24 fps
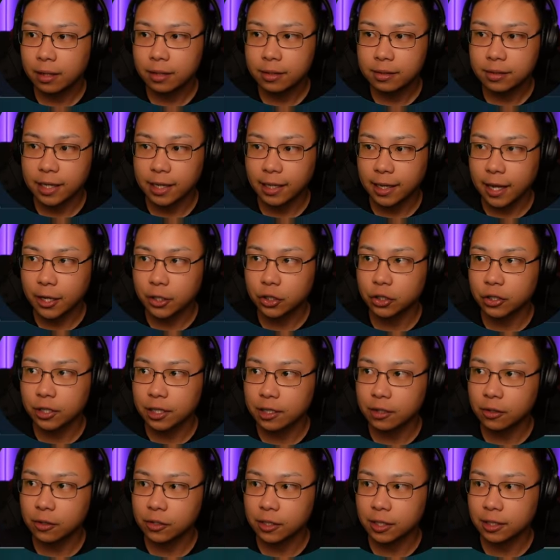Take extra
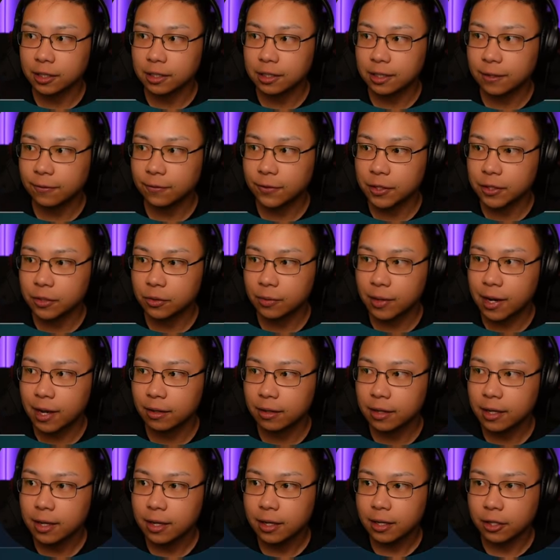heals on the defense route.
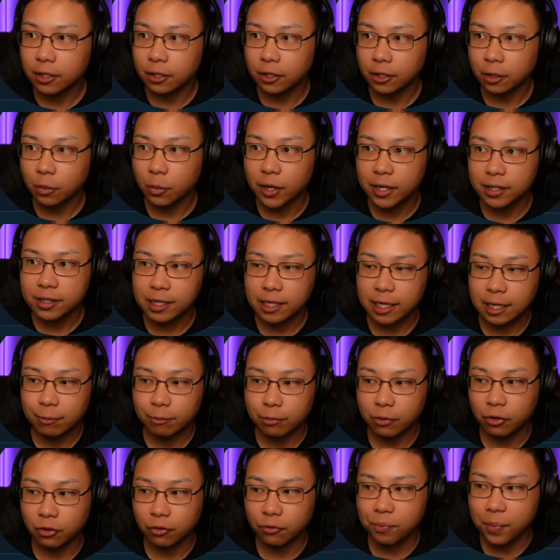You're going to want to take
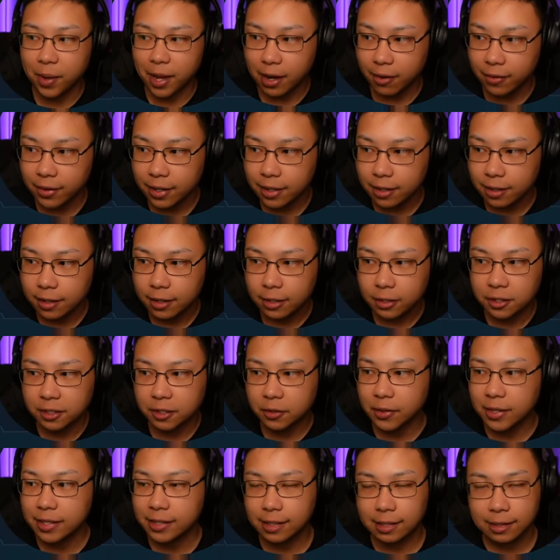improved parry,
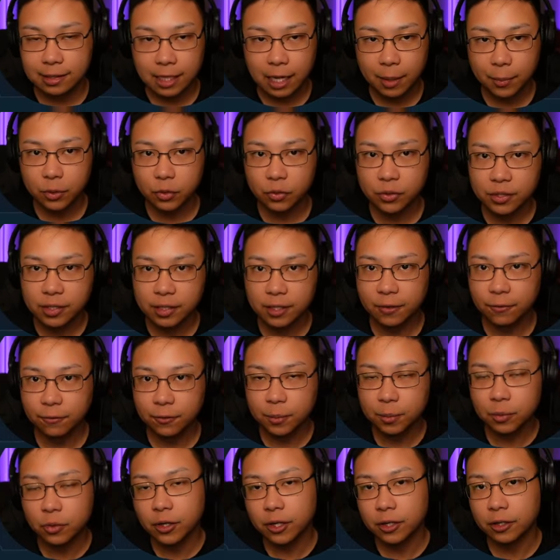decrease the damage received
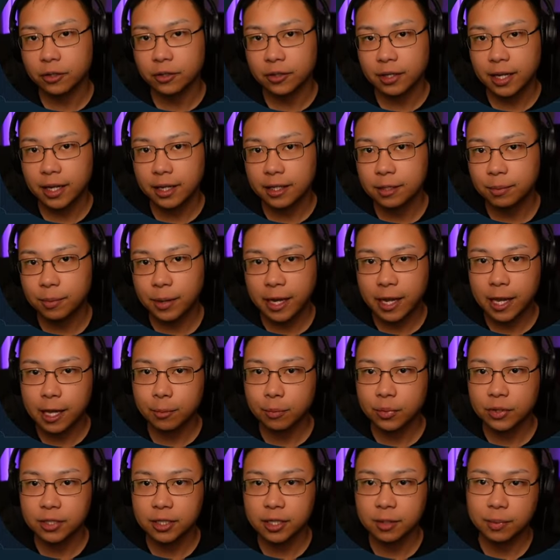from critical hits by
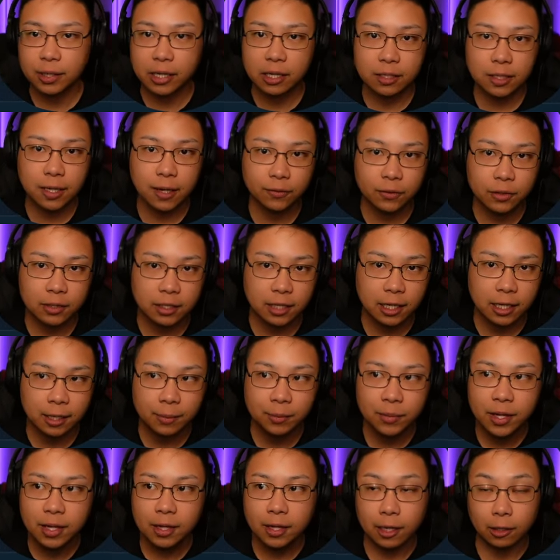8%, because
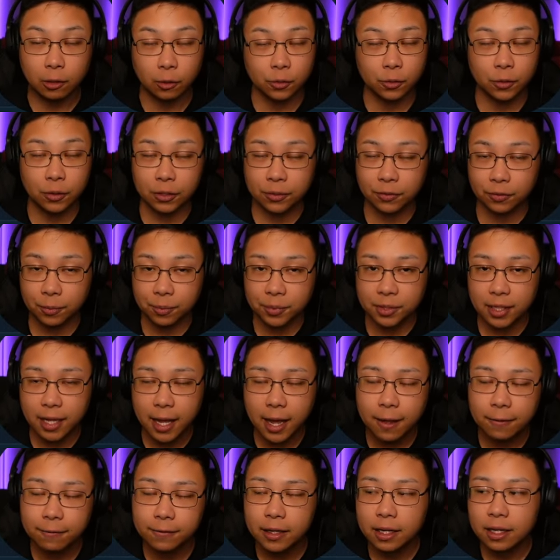oftentimes, I learned this from
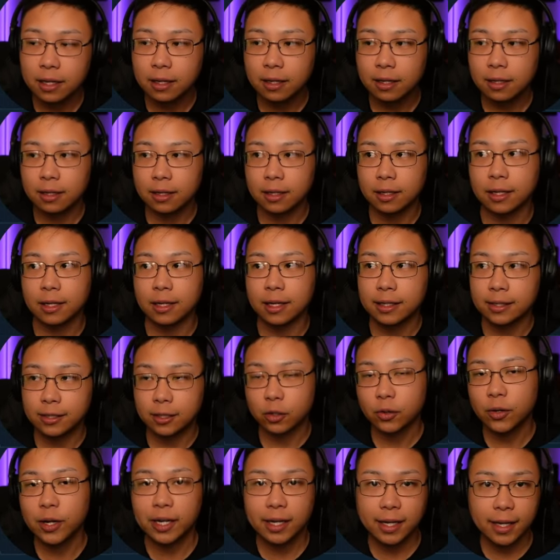Sath, it's the
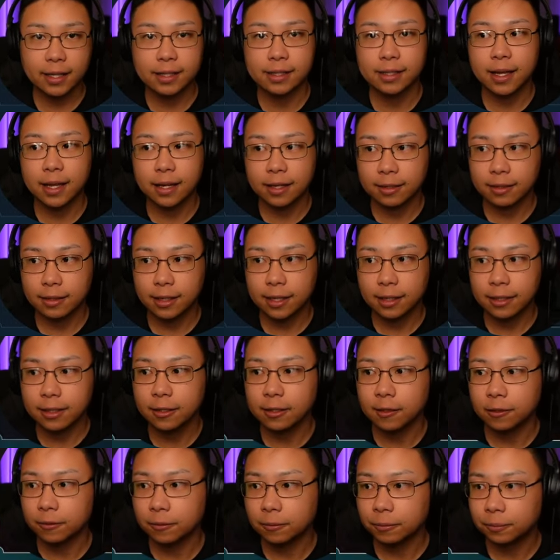crit hits that kill.